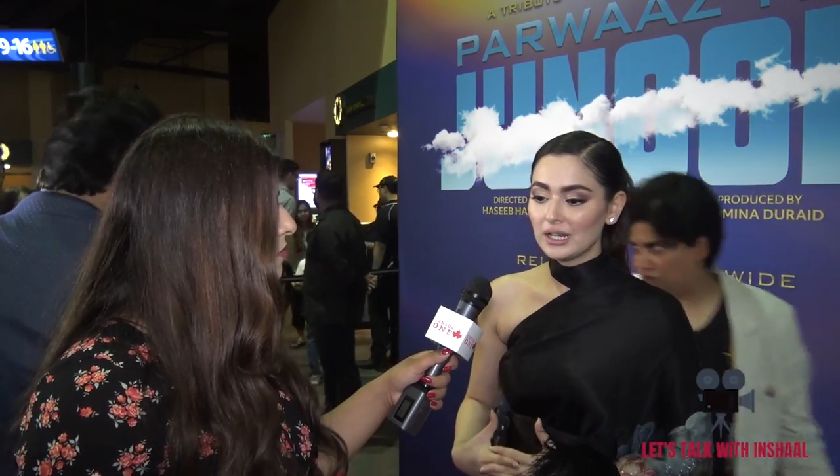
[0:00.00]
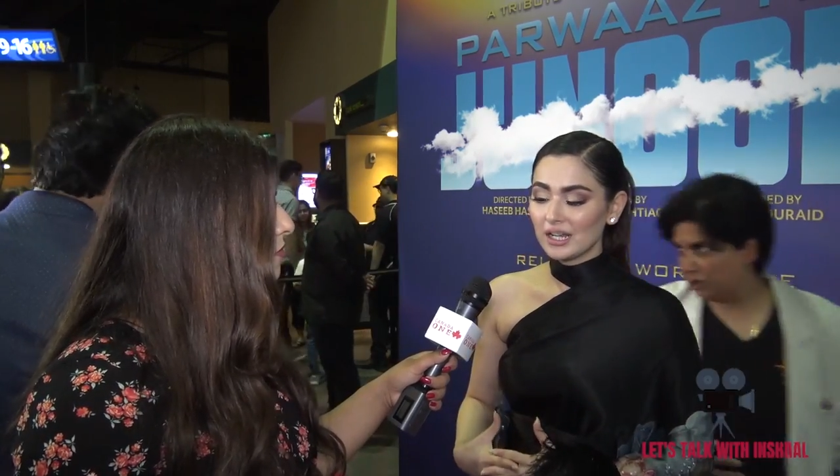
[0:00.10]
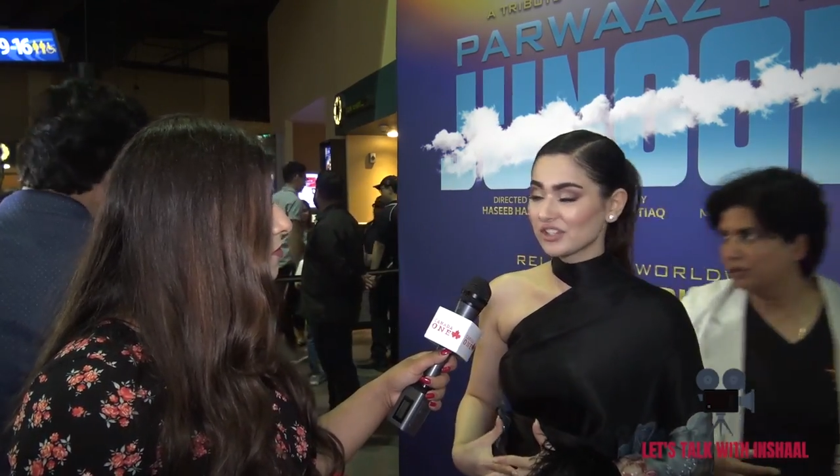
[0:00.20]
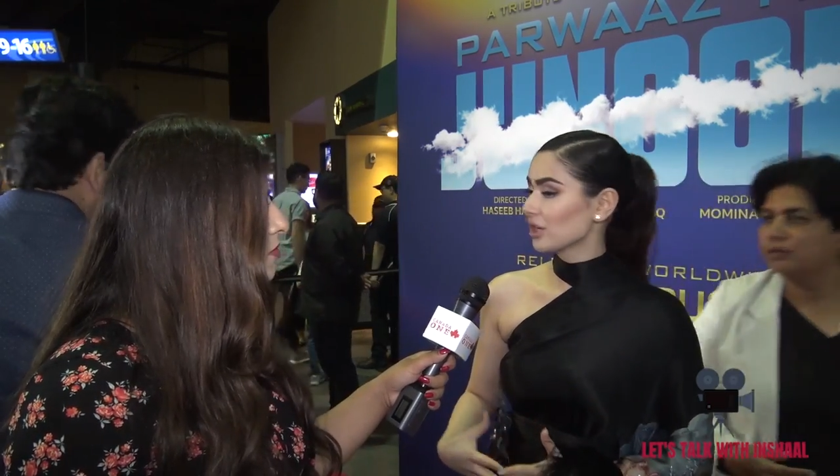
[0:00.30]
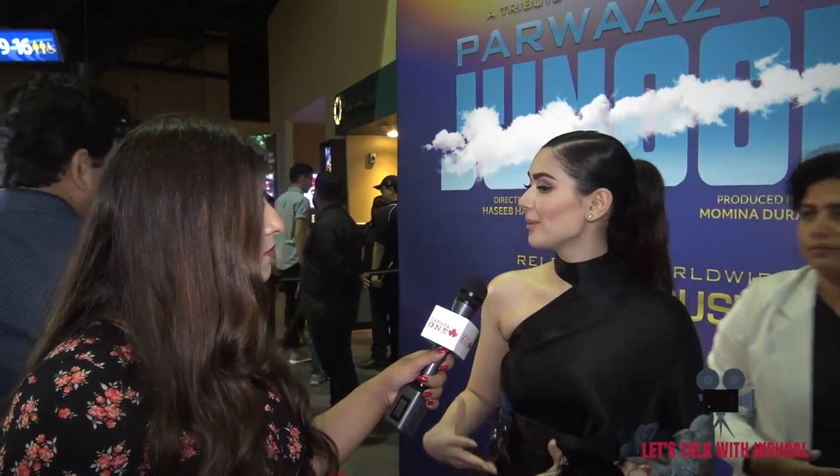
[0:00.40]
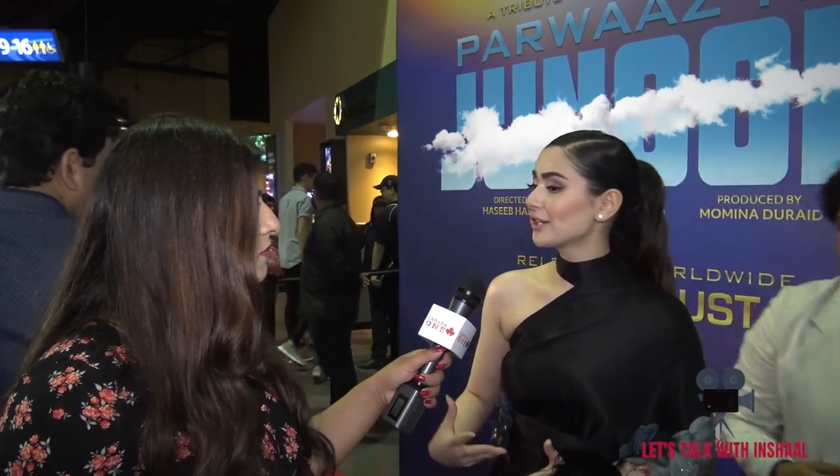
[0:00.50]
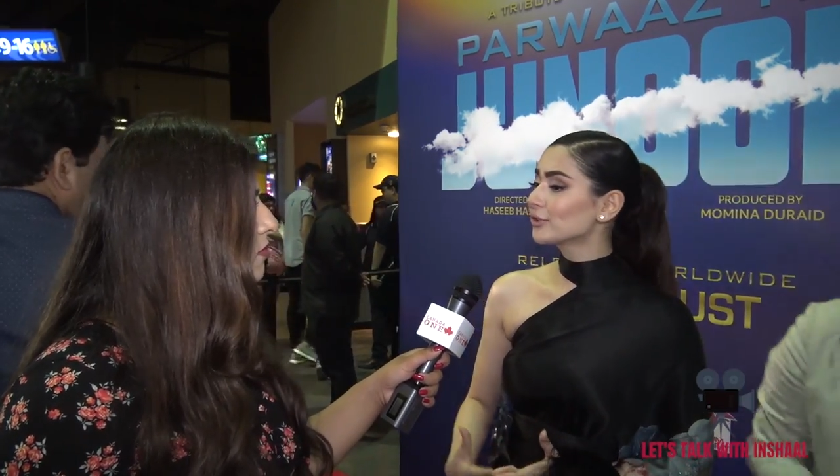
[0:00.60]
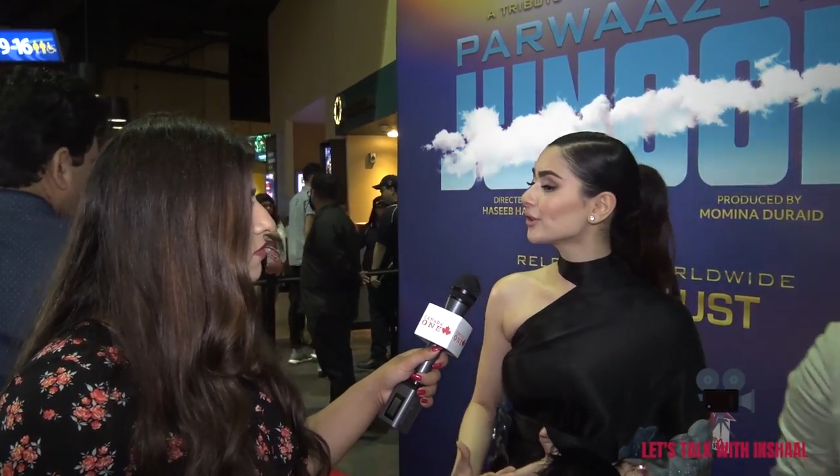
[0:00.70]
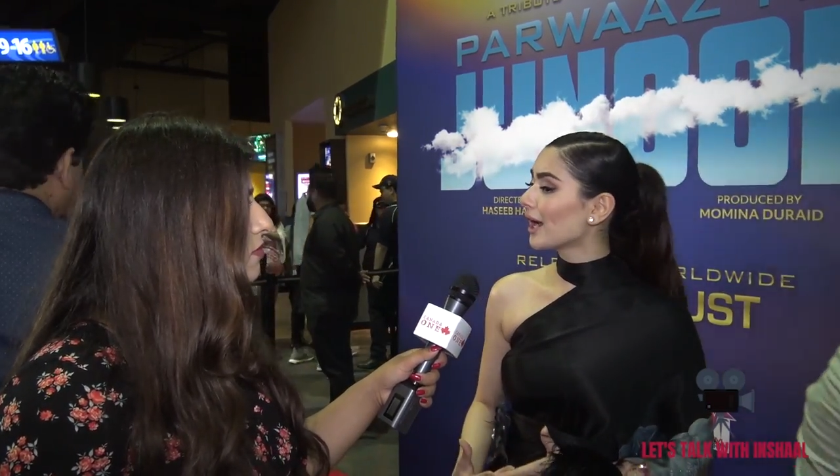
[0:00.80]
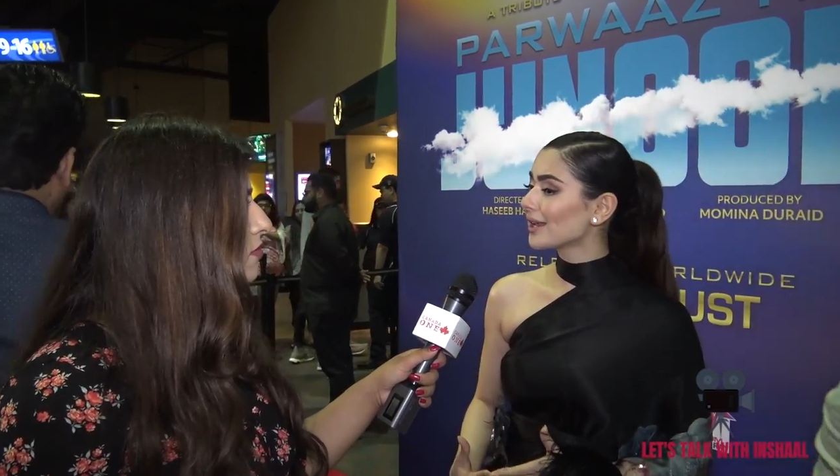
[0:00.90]
it's gonna make you
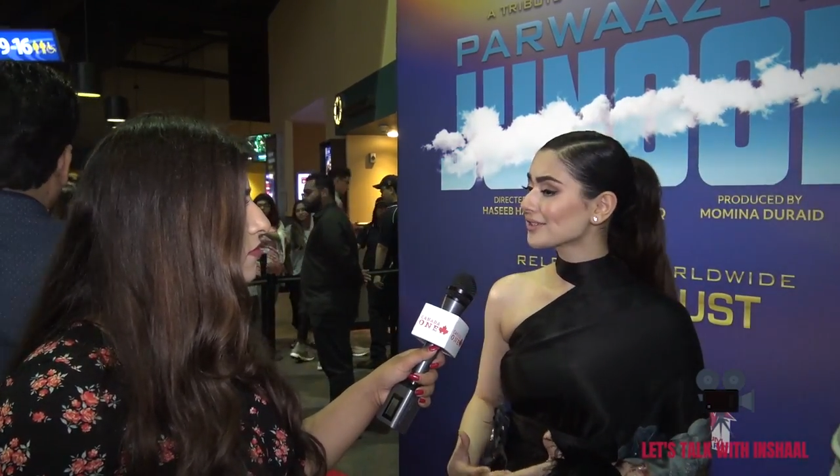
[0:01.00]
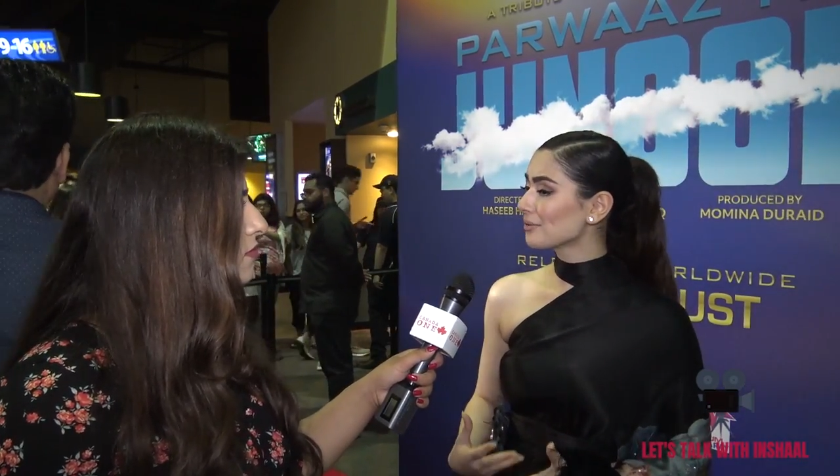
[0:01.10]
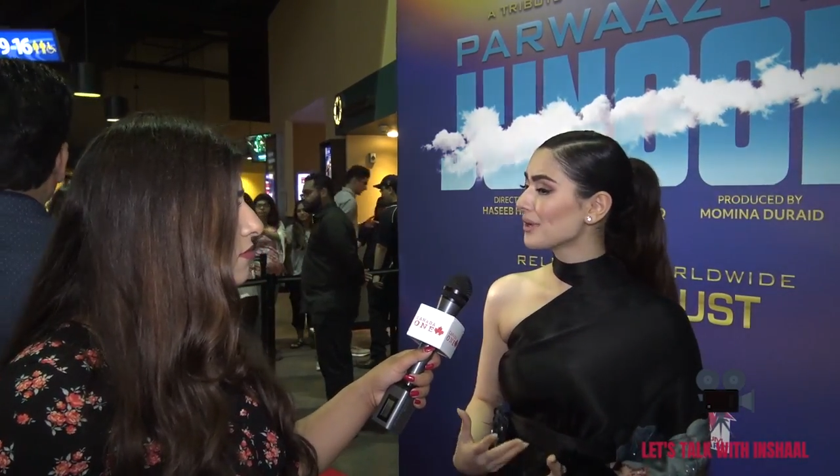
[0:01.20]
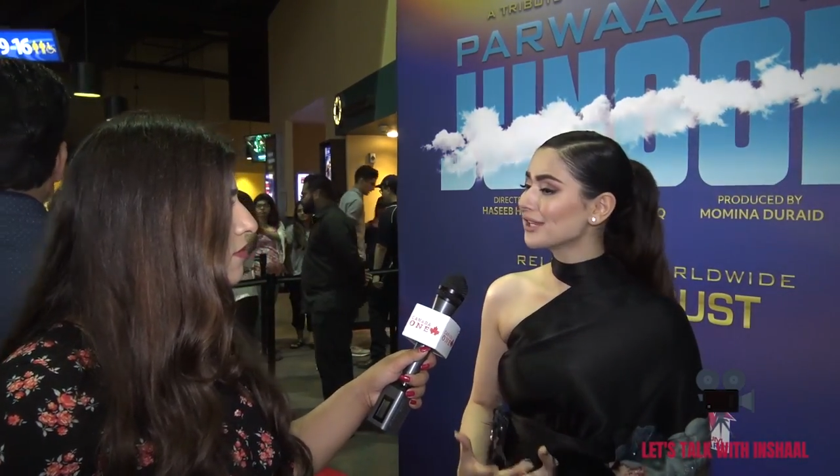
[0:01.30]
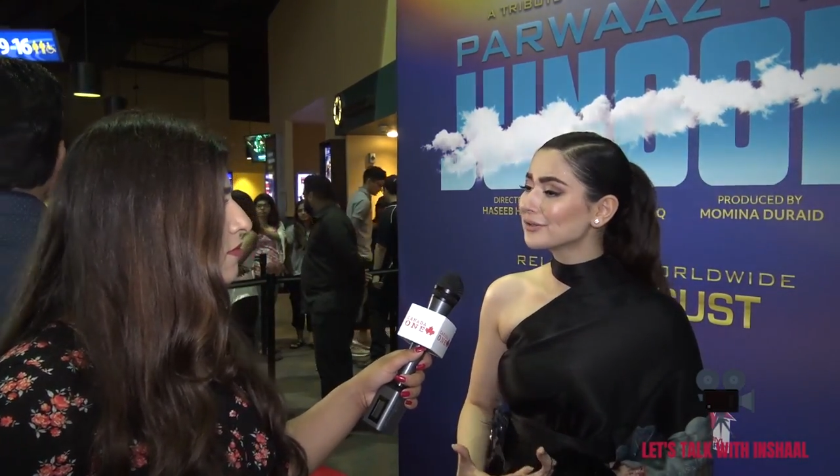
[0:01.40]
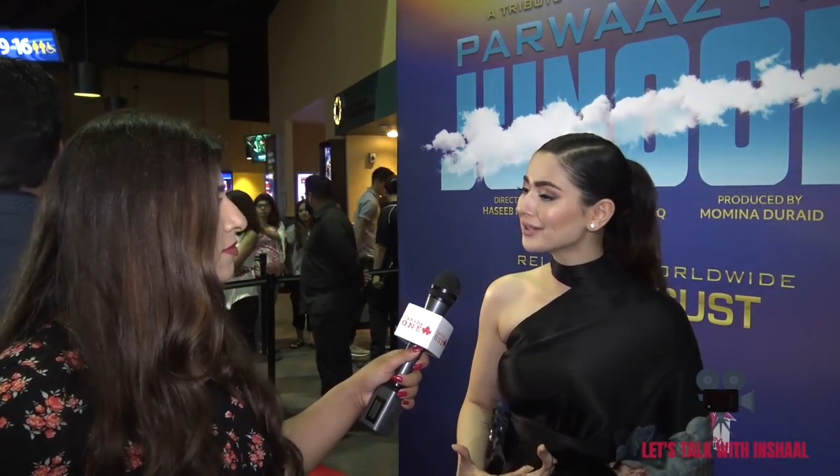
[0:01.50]
cry, it's gonna make you